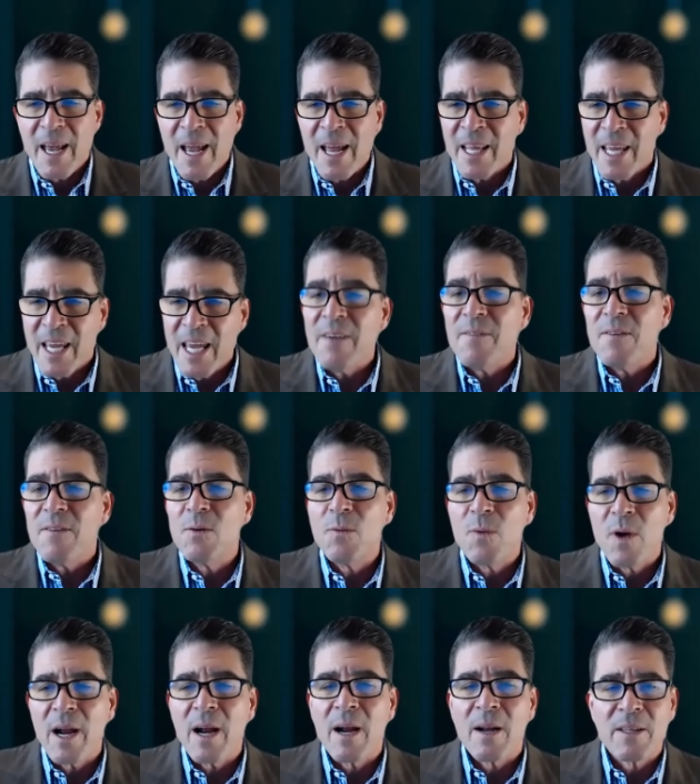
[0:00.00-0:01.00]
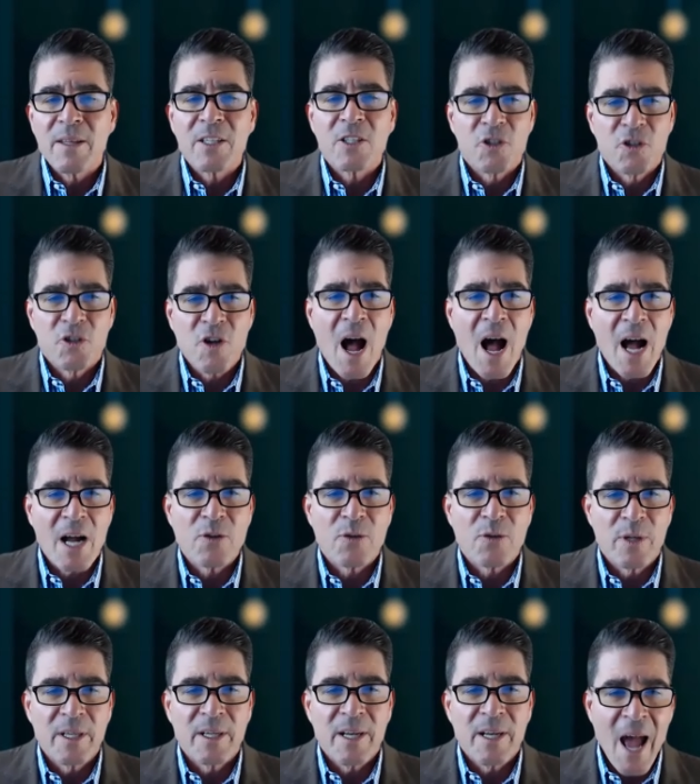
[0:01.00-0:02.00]
And even where this
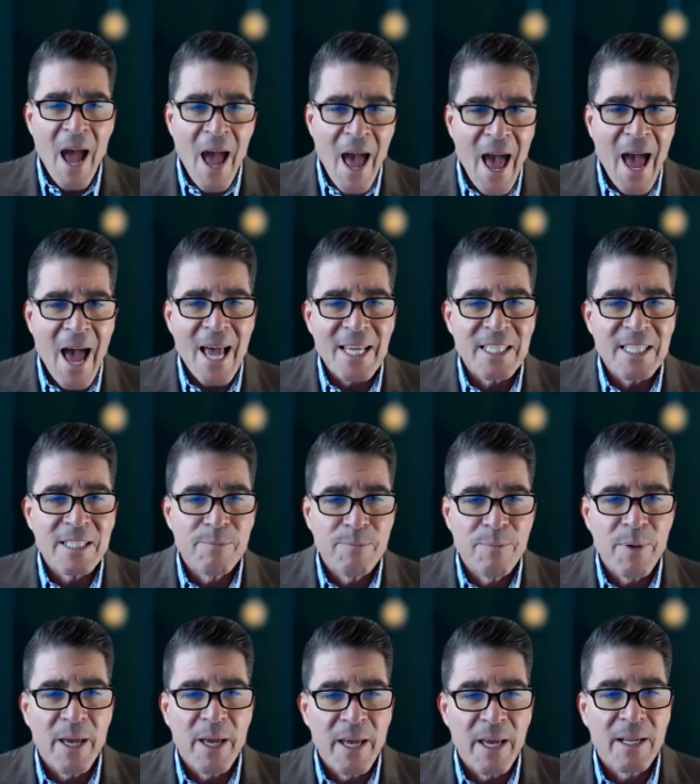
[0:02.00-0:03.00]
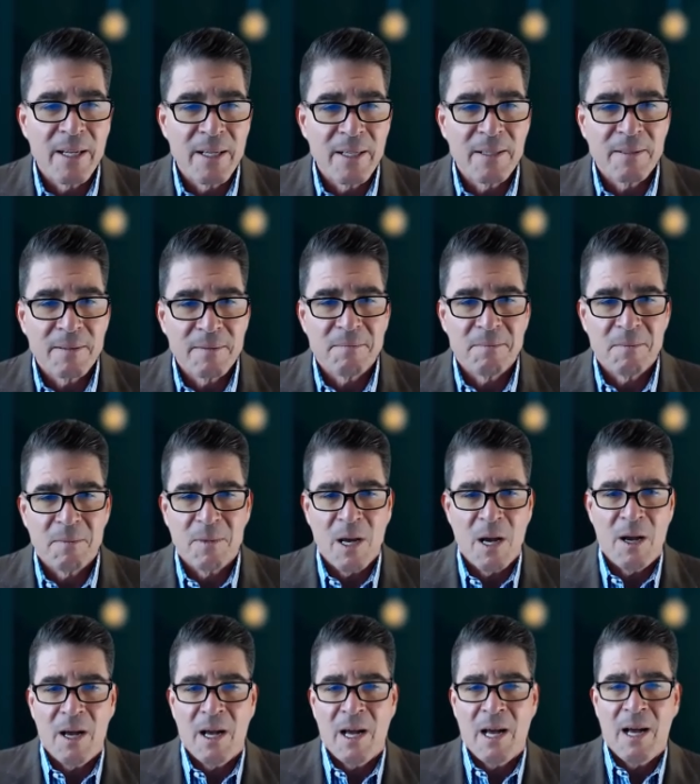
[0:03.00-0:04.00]
doctrine has been
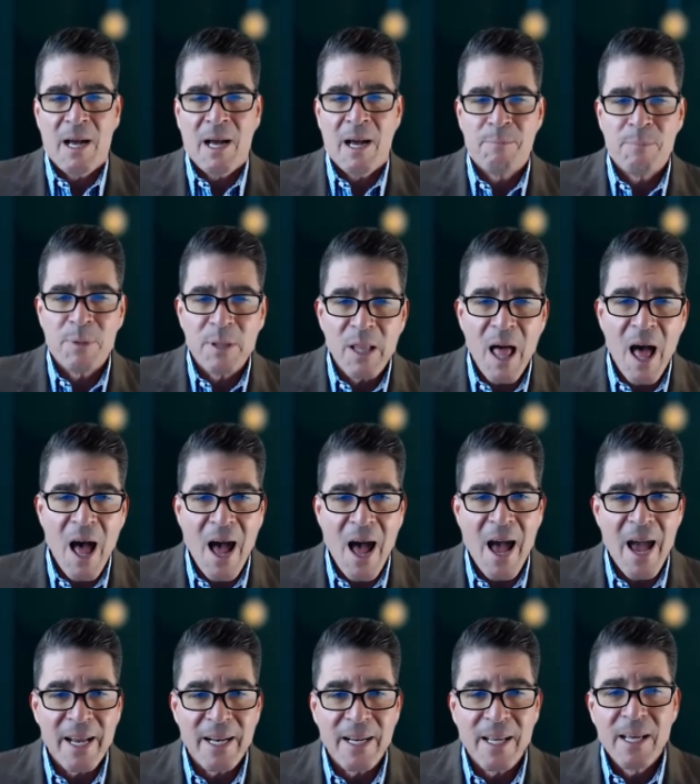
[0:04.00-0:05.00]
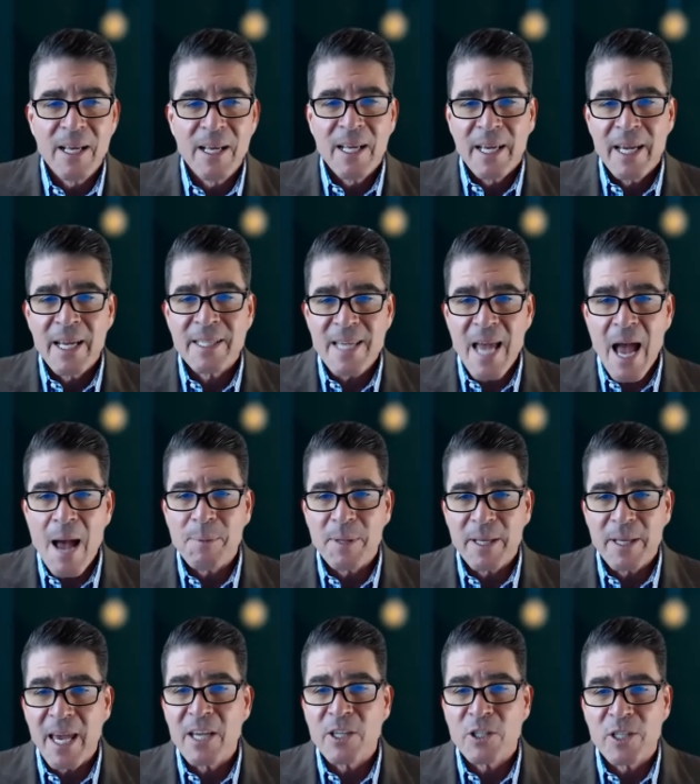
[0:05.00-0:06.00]
uh, uh, applied, its
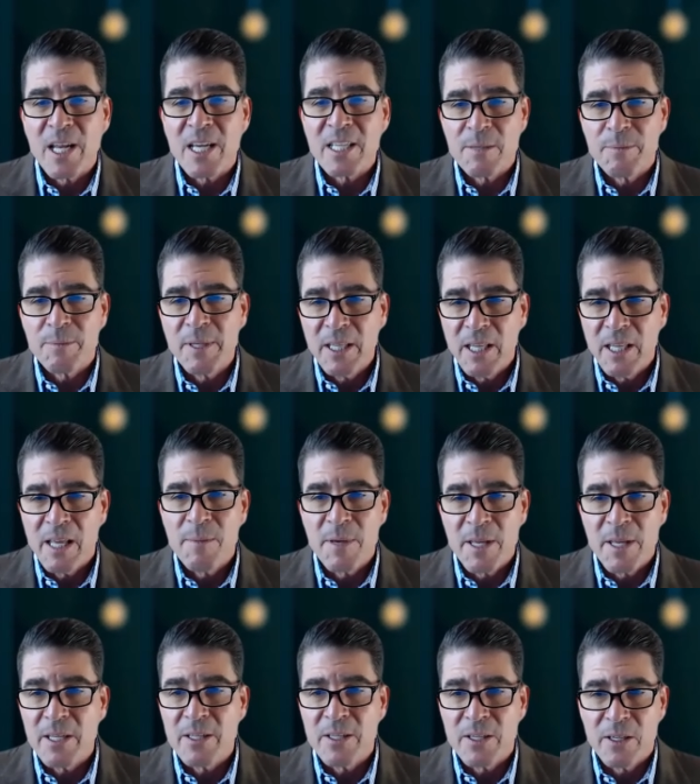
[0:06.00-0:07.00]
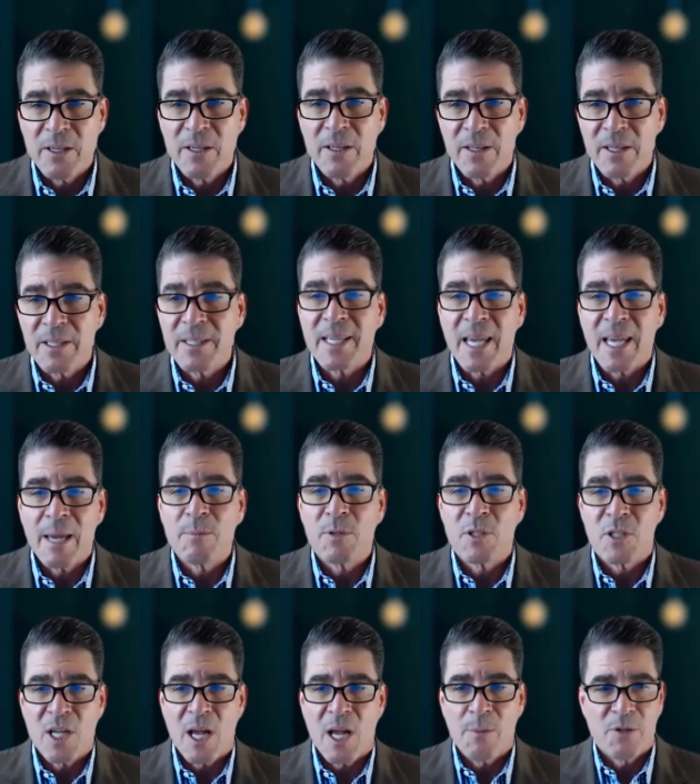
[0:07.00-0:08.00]
application has to be limited to the same
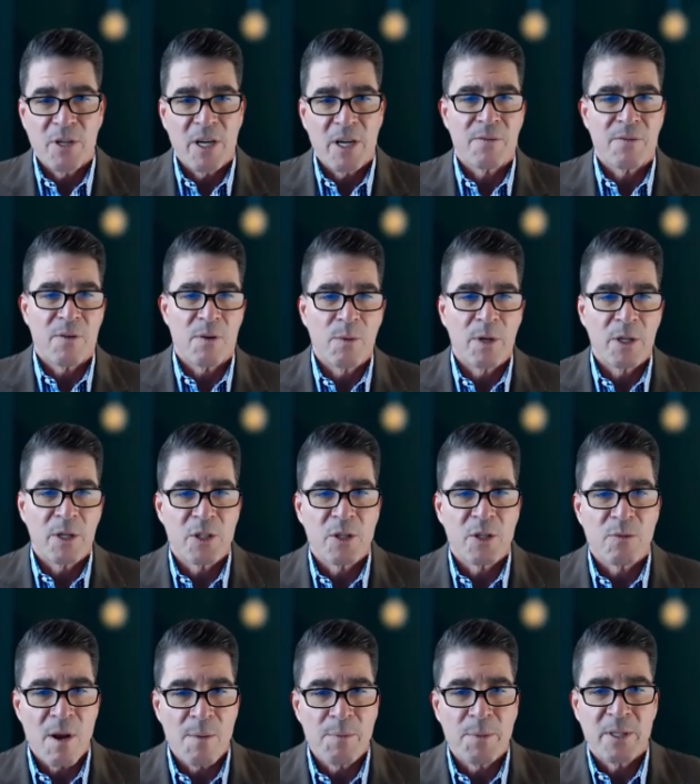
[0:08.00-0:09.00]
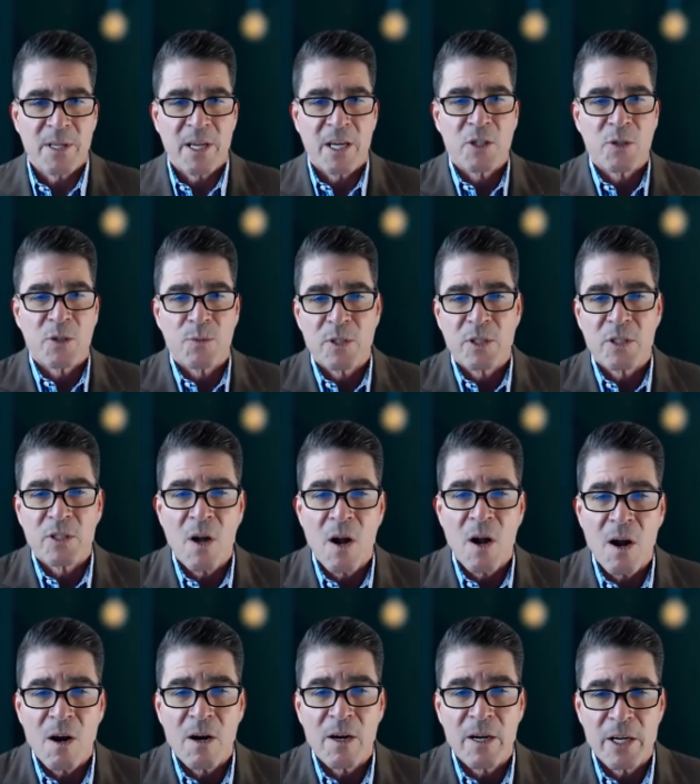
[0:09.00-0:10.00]
subject for which the reputation was
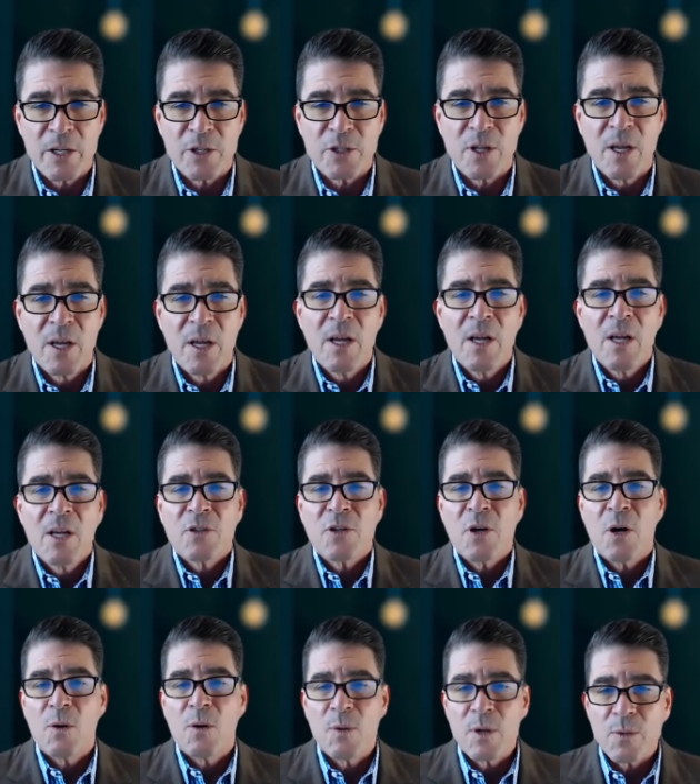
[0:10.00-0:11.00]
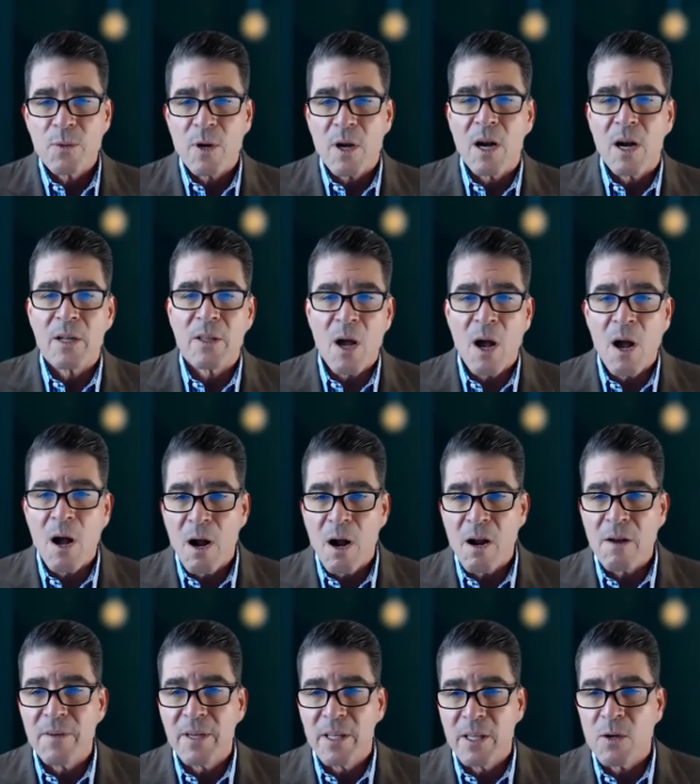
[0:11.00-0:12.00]
tarnished. So, with regard to
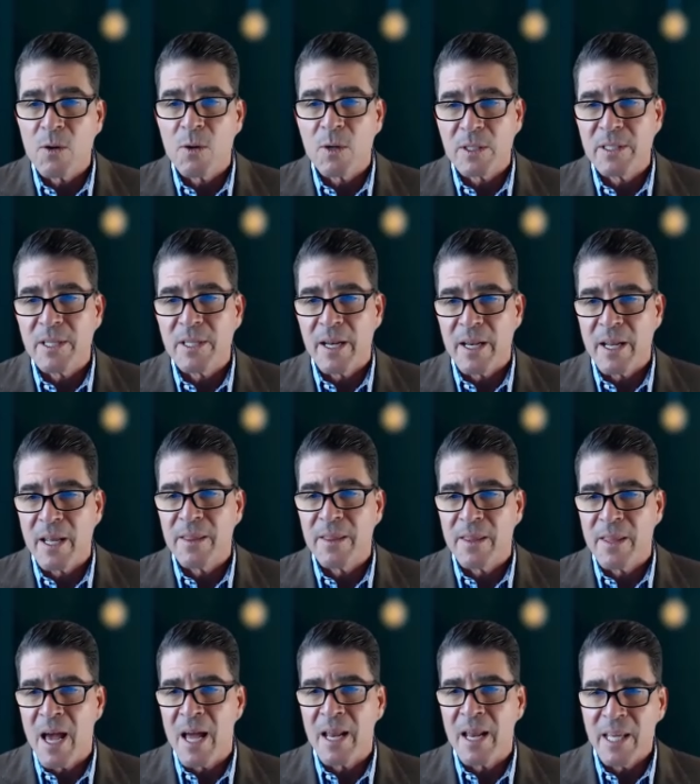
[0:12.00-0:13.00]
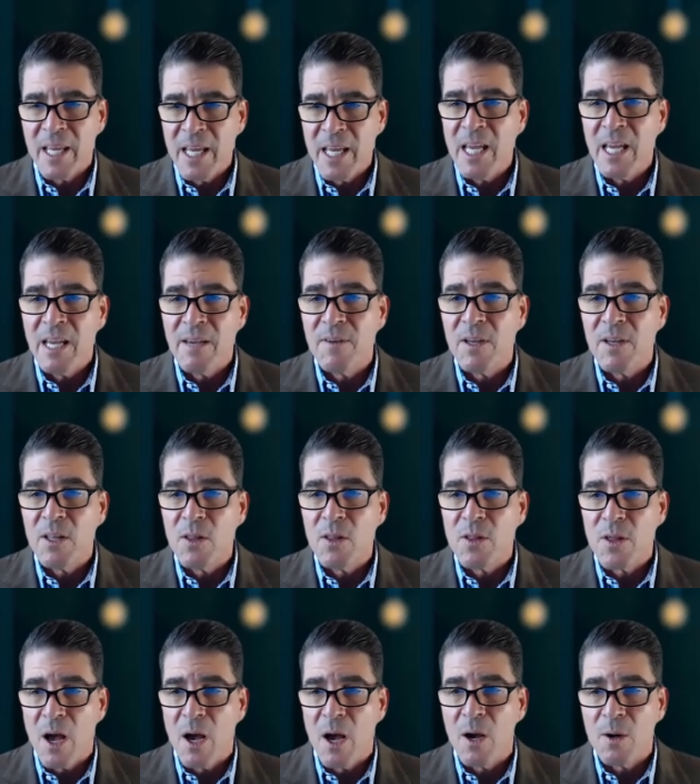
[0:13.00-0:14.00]
Harvey, the court said that even
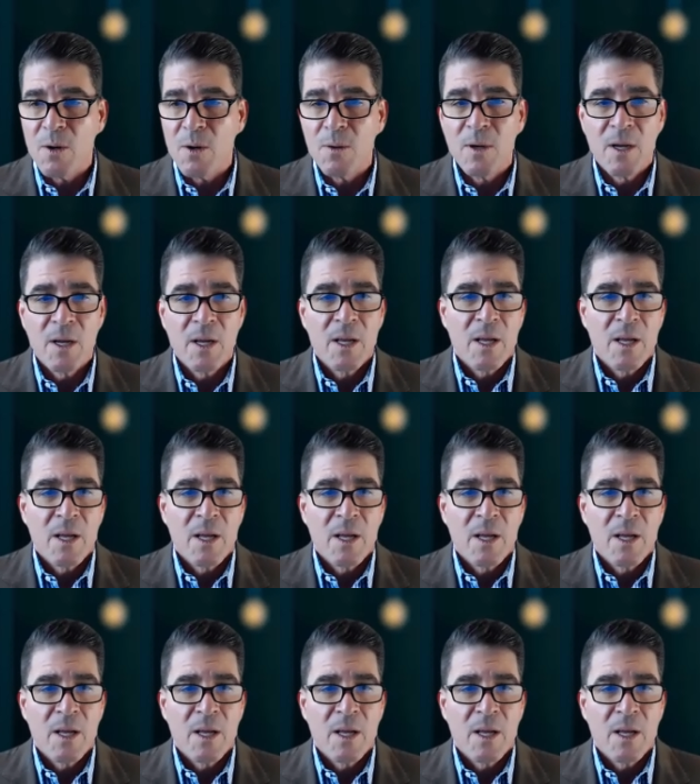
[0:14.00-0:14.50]
though